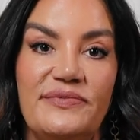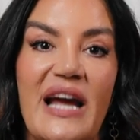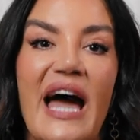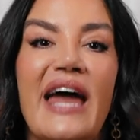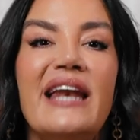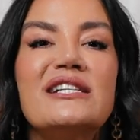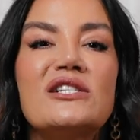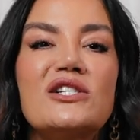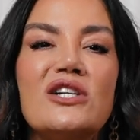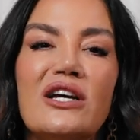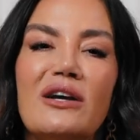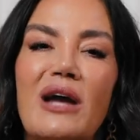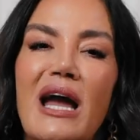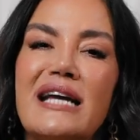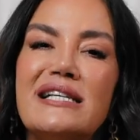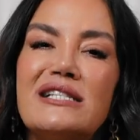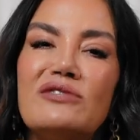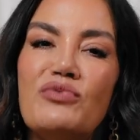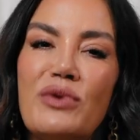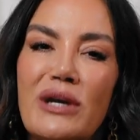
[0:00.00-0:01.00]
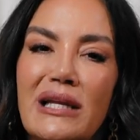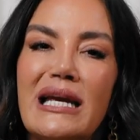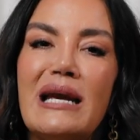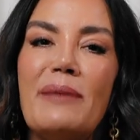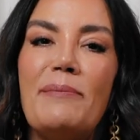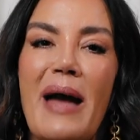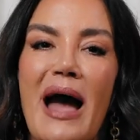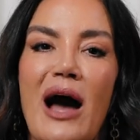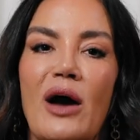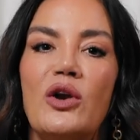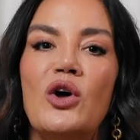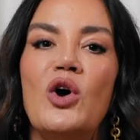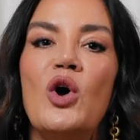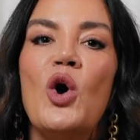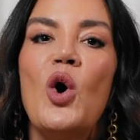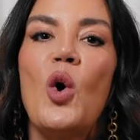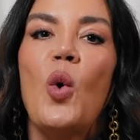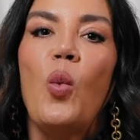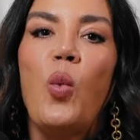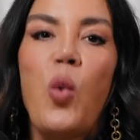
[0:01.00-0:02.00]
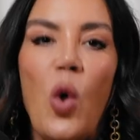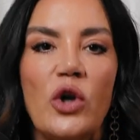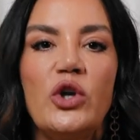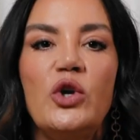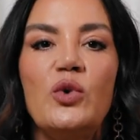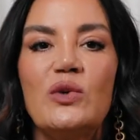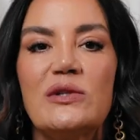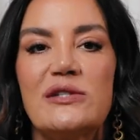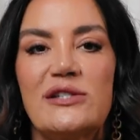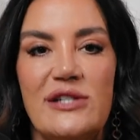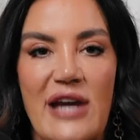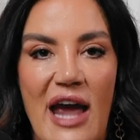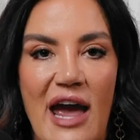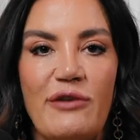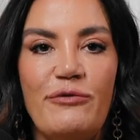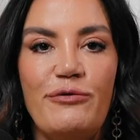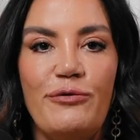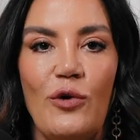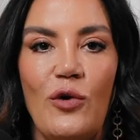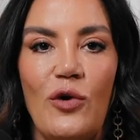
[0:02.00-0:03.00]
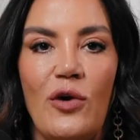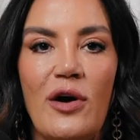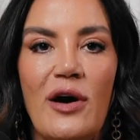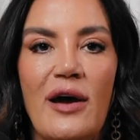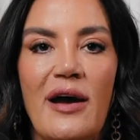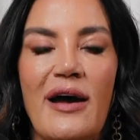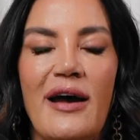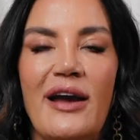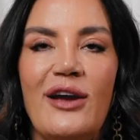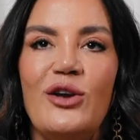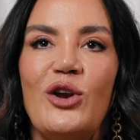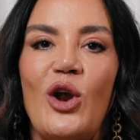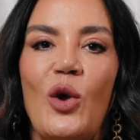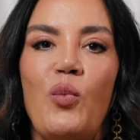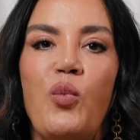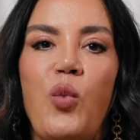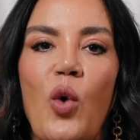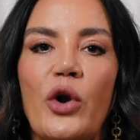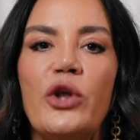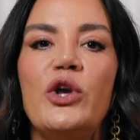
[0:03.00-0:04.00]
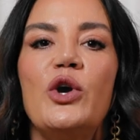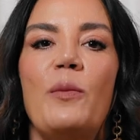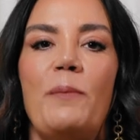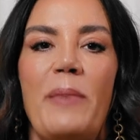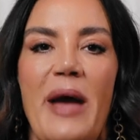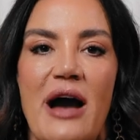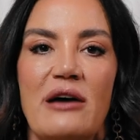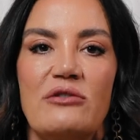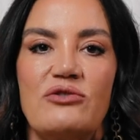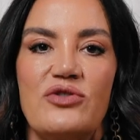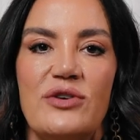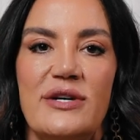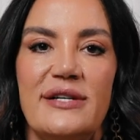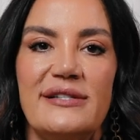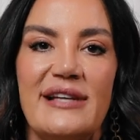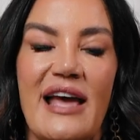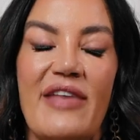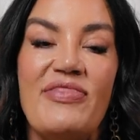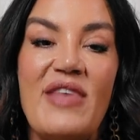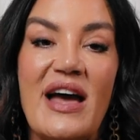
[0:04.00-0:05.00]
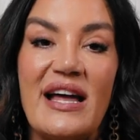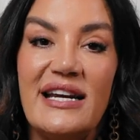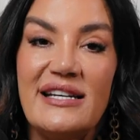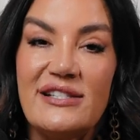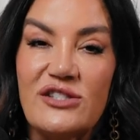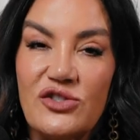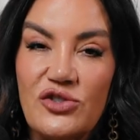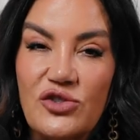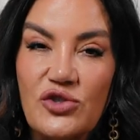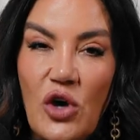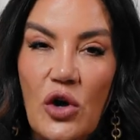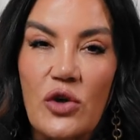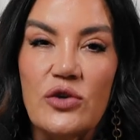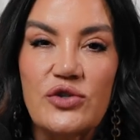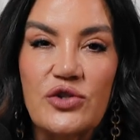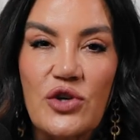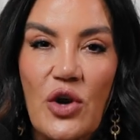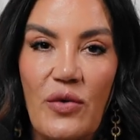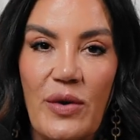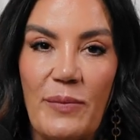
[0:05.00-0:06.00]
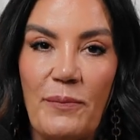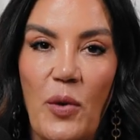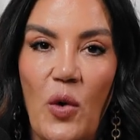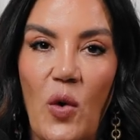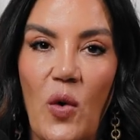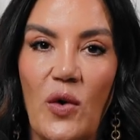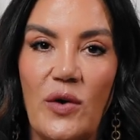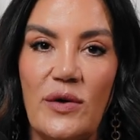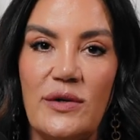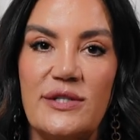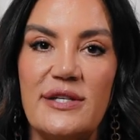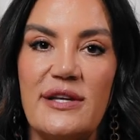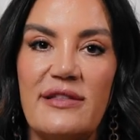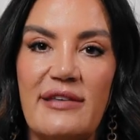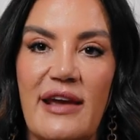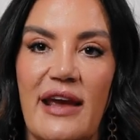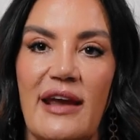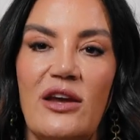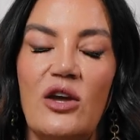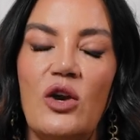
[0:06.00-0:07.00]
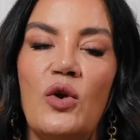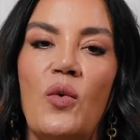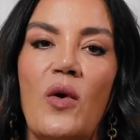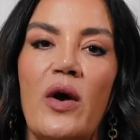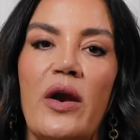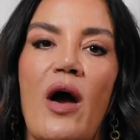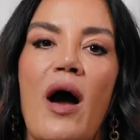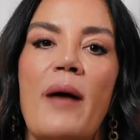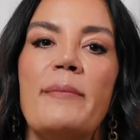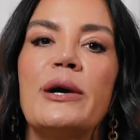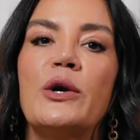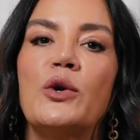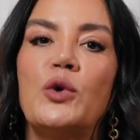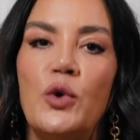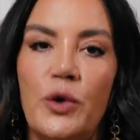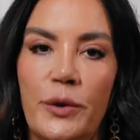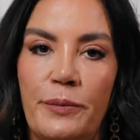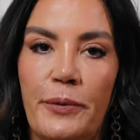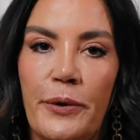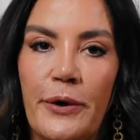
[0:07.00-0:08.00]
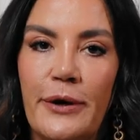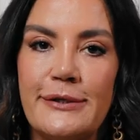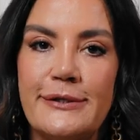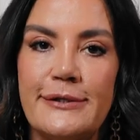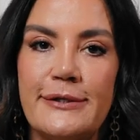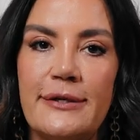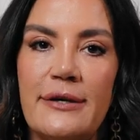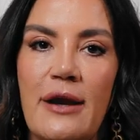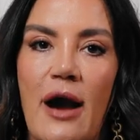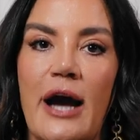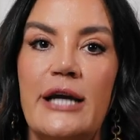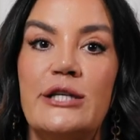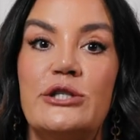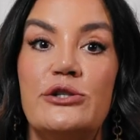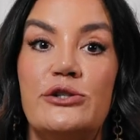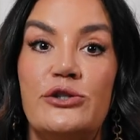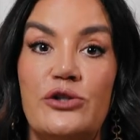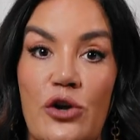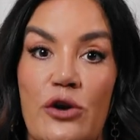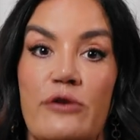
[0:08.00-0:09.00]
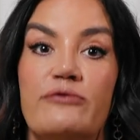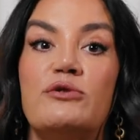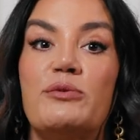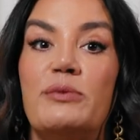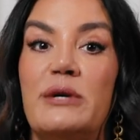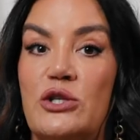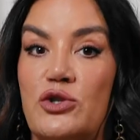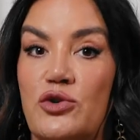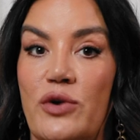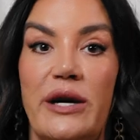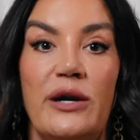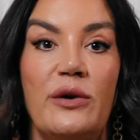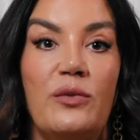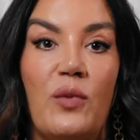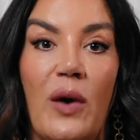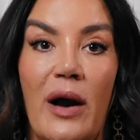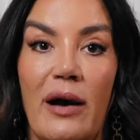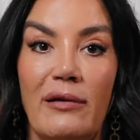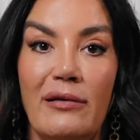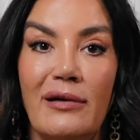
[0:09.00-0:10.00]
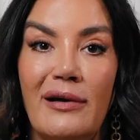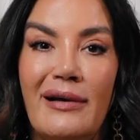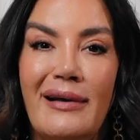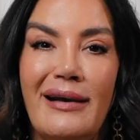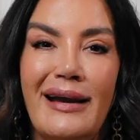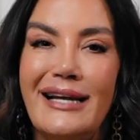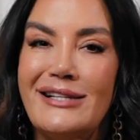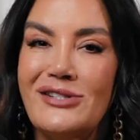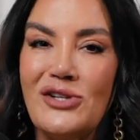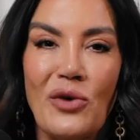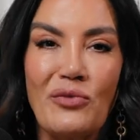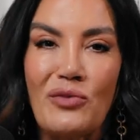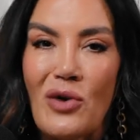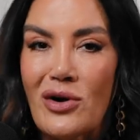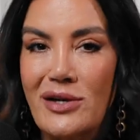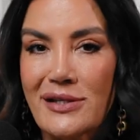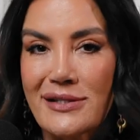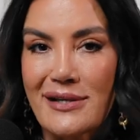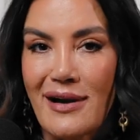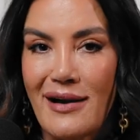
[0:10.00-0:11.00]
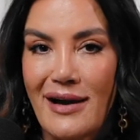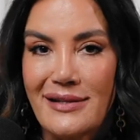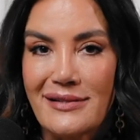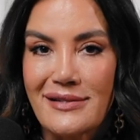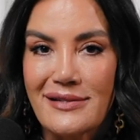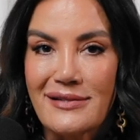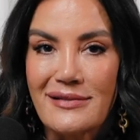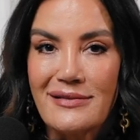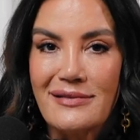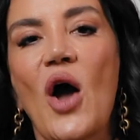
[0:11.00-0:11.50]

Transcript: And it's really about what you will stand for. What are your boundaries? And that is so, so important to think, you know what, I'm a good person. I deserve to be treated well. It's not rocket science.